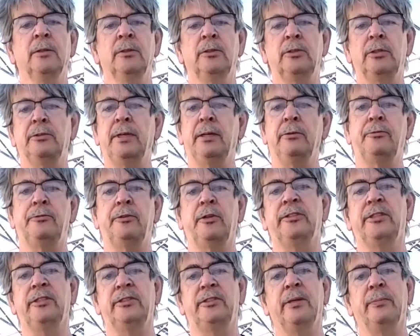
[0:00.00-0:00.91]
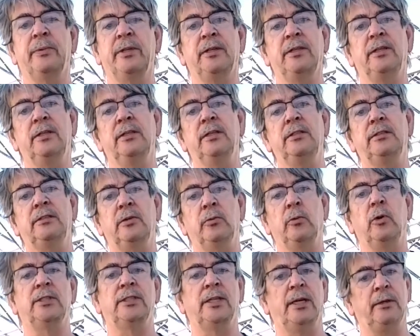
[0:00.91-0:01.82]
So ground frost is something you need to
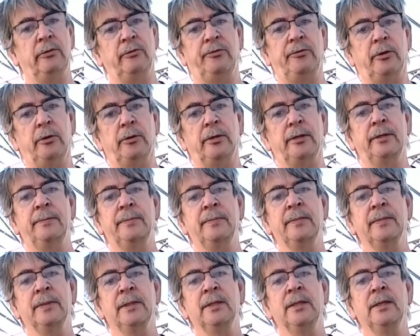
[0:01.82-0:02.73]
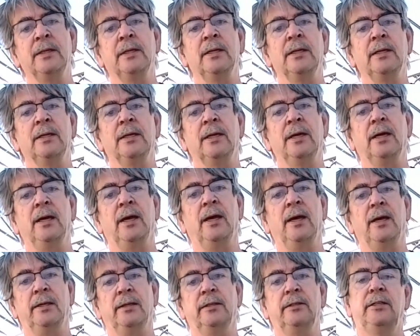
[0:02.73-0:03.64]
watch out for,
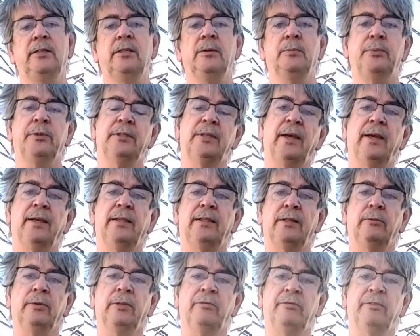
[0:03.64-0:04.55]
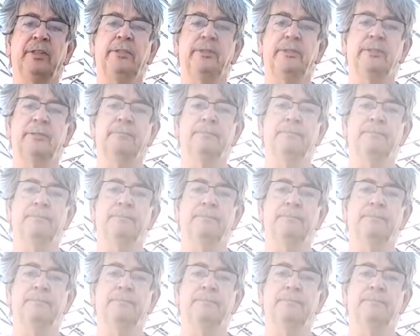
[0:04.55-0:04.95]
and you can protect it with fleece.